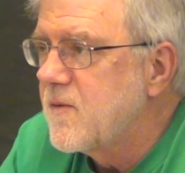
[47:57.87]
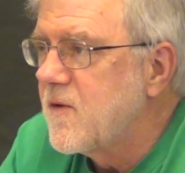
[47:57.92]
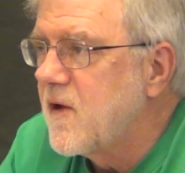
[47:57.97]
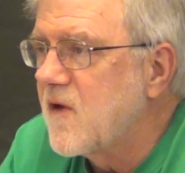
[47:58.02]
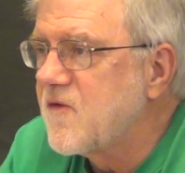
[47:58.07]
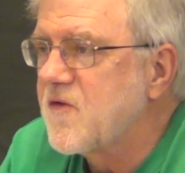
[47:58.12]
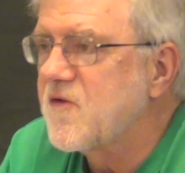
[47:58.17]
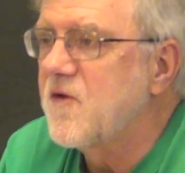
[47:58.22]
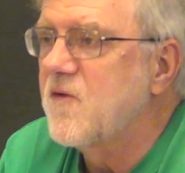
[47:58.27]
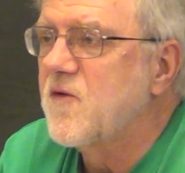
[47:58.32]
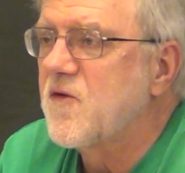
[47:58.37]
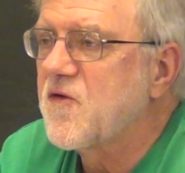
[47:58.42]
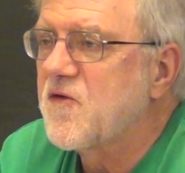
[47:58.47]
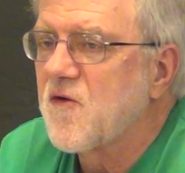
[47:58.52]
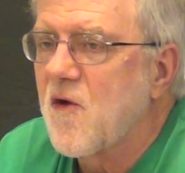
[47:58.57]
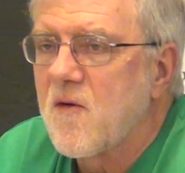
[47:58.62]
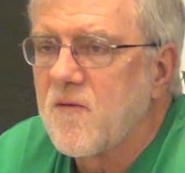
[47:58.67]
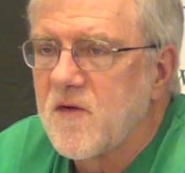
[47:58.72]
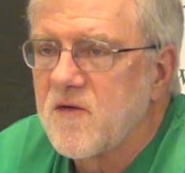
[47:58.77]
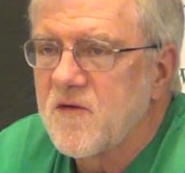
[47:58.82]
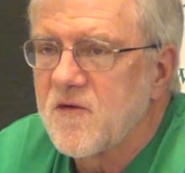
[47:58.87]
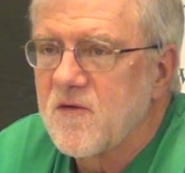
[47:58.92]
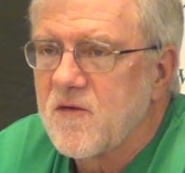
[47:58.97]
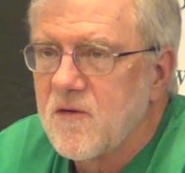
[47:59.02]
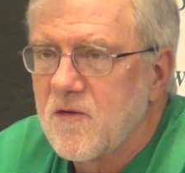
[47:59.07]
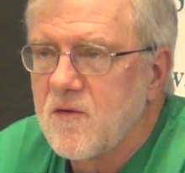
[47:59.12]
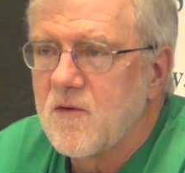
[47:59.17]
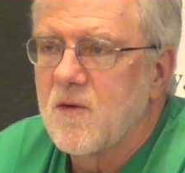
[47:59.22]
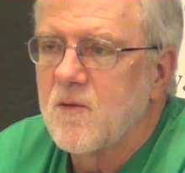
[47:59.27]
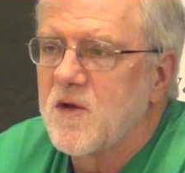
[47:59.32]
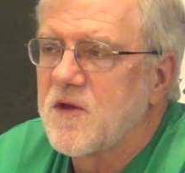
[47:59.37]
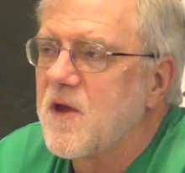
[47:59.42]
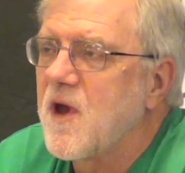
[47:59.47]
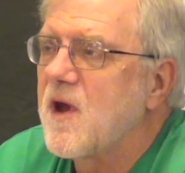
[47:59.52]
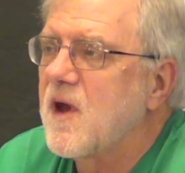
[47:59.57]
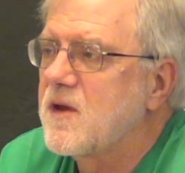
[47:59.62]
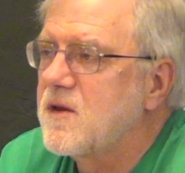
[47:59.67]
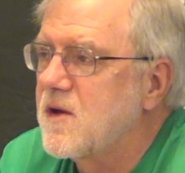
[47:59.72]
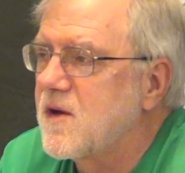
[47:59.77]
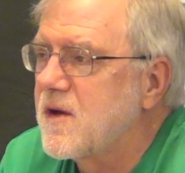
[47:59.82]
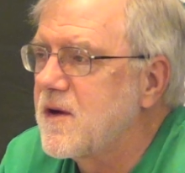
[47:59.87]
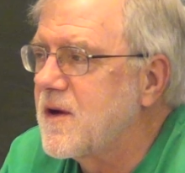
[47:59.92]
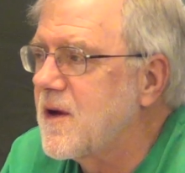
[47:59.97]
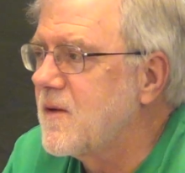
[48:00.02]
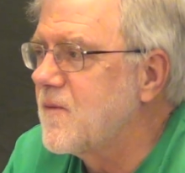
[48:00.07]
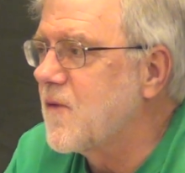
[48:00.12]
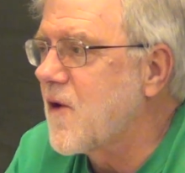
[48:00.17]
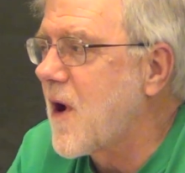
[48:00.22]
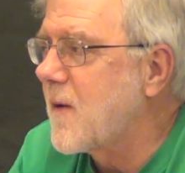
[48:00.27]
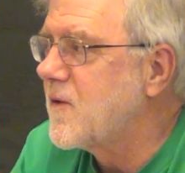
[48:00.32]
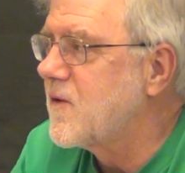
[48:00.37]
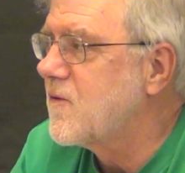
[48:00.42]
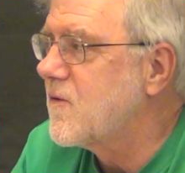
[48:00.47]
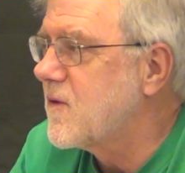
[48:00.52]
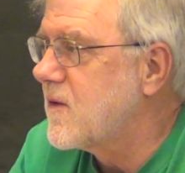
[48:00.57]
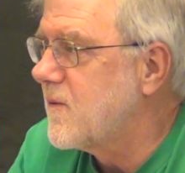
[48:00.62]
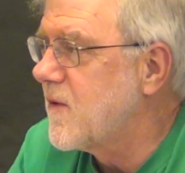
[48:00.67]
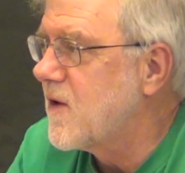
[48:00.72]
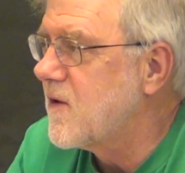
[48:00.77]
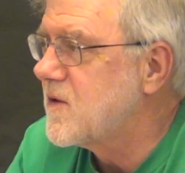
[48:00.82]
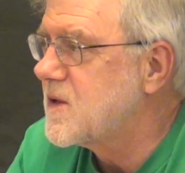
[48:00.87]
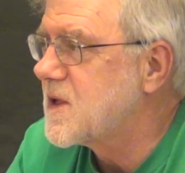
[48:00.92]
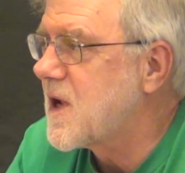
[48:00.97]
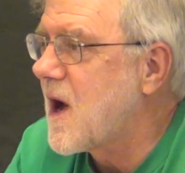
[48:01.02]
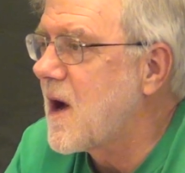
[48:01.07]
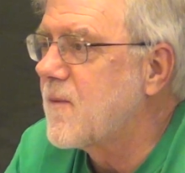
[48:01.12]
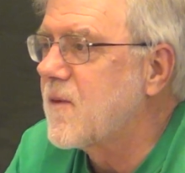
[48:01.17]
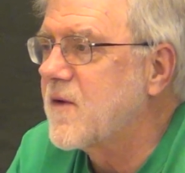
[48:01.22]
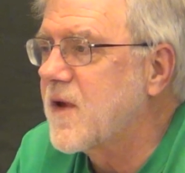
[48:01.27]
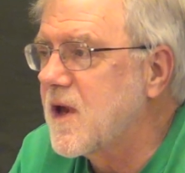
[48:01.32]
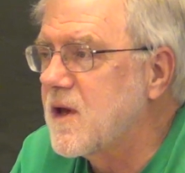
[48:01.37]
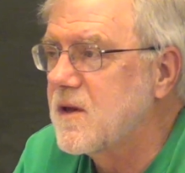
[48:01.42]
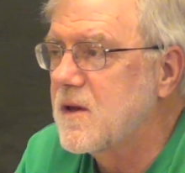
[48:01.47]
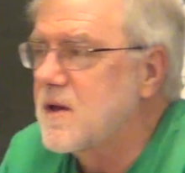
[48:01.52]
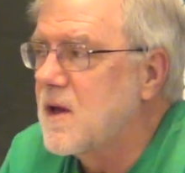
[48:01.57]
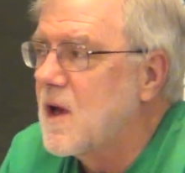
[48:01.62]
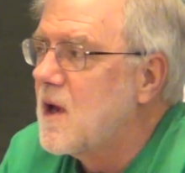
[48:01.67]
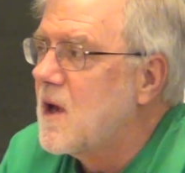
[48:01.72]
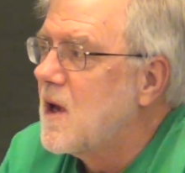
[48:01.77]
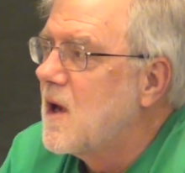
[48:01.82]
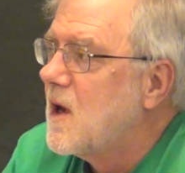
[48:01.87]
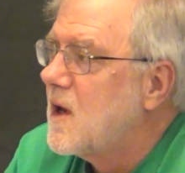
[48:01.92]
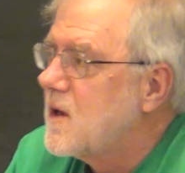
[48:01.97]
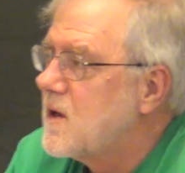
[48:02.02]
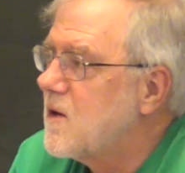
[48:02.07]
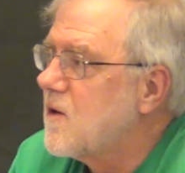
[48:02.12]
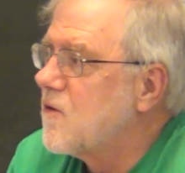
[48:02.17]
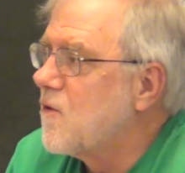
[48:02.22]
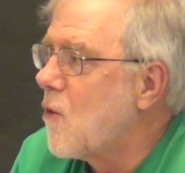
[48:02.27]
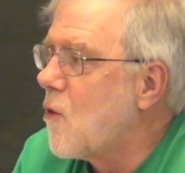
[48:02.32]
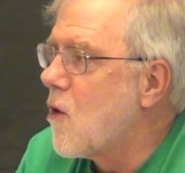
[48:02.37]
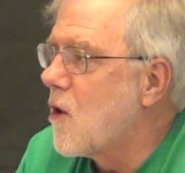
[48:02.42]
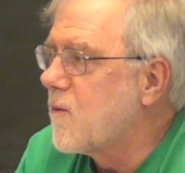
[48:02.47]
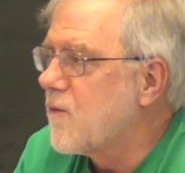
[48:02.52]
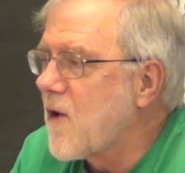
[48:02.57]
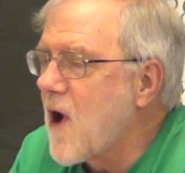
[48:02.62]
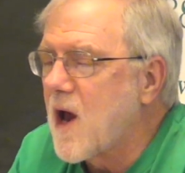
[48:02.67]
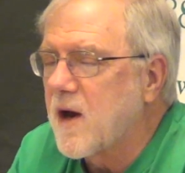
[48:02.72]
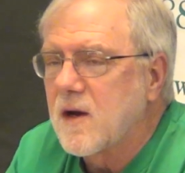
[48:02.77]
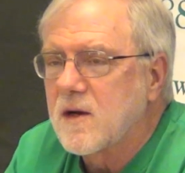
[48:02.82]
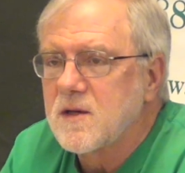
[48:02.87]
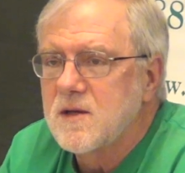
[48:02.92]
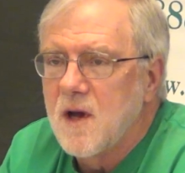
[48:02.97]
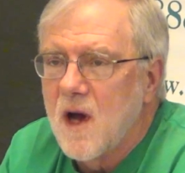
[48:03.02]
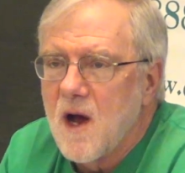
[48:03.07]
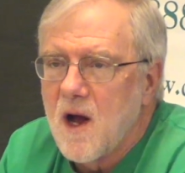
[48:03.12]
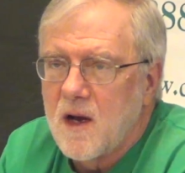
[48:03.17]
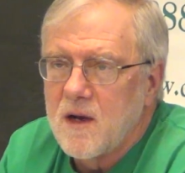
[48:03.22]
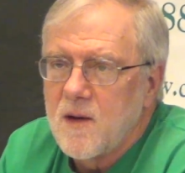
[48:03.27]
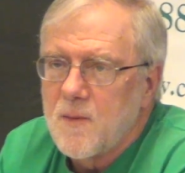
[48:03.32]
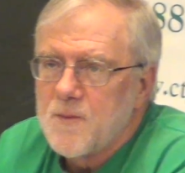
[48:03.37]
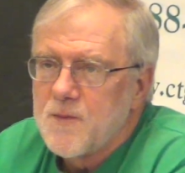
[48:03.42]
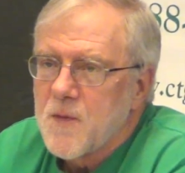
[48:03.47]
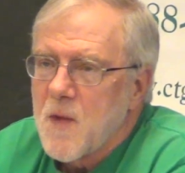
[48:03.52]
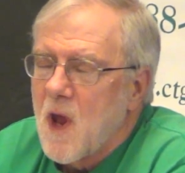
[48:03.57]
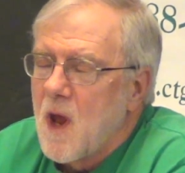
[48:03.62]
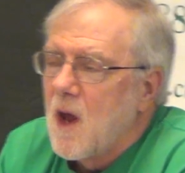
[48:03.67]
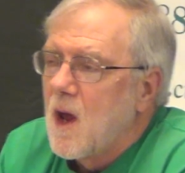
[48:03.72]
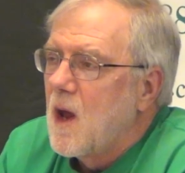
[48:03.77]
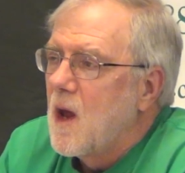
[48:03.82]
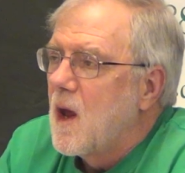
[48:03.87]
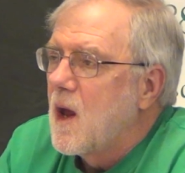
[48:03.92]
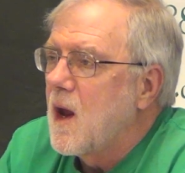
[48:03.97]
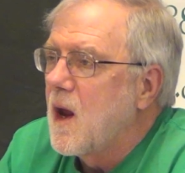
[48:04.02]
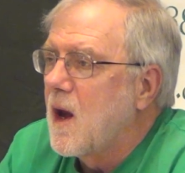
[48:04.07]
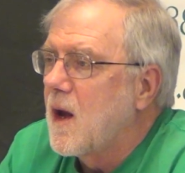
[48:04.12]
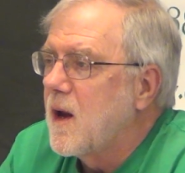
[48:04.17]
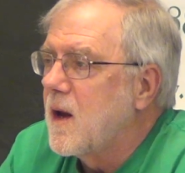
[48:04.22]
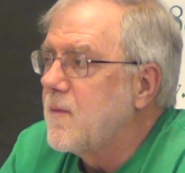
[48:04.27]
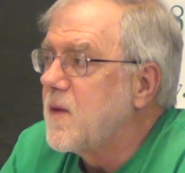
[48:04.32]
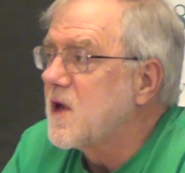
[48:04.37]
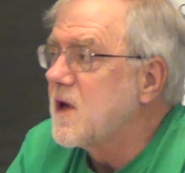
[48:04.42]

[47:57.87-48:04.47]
We had civil servants doing what they had done and probably doing a better job of getting, the war product done. And they